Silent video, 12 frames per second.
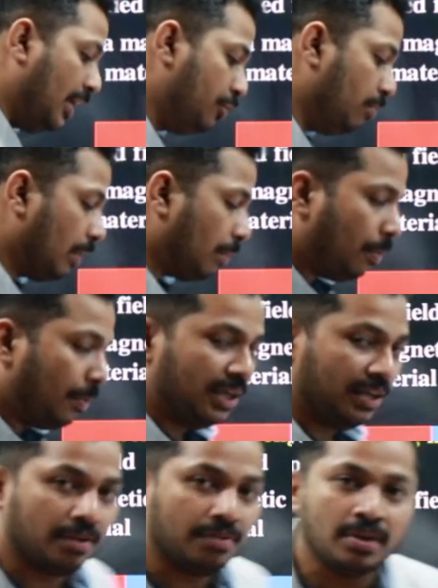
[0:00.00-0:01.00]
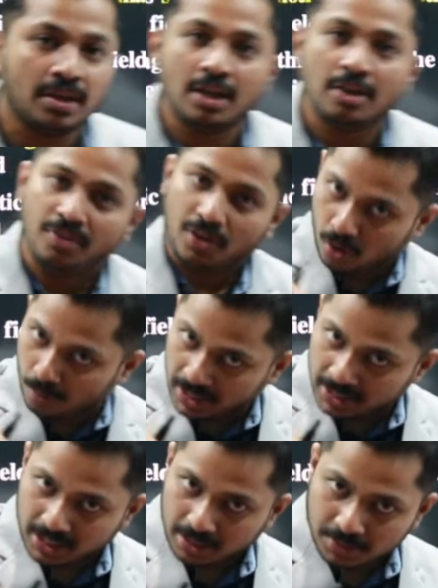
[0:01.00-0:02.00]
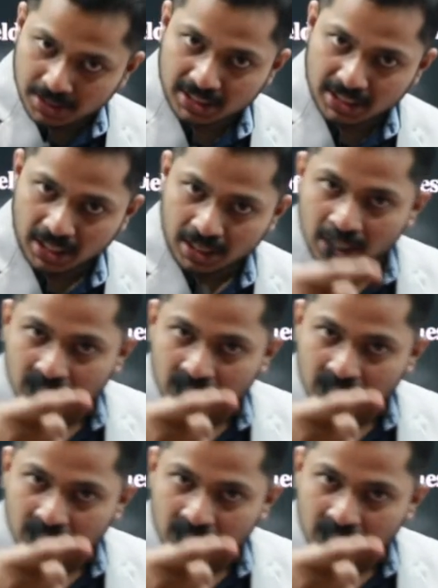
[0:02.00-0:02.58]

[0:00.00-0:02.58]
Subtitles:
it will be the property of ferromagnetic material.